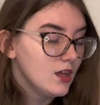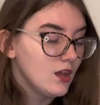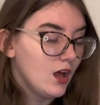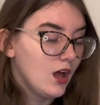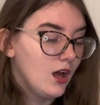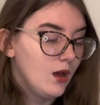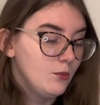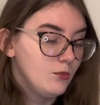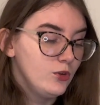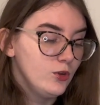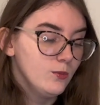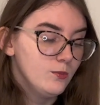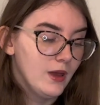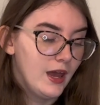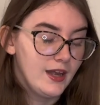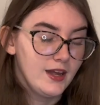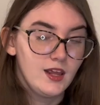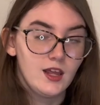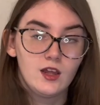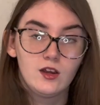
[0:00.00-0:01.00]
Um, new
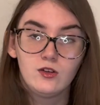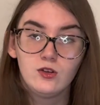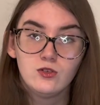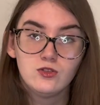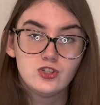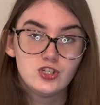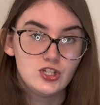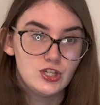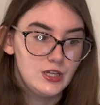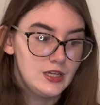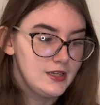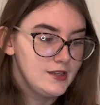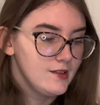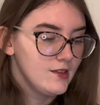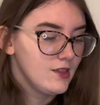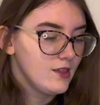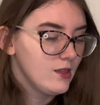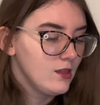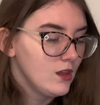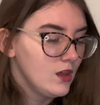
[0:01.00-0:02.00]
bedding, new
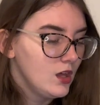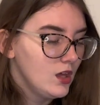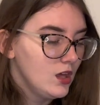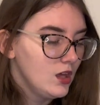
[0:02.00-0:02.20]
sheets.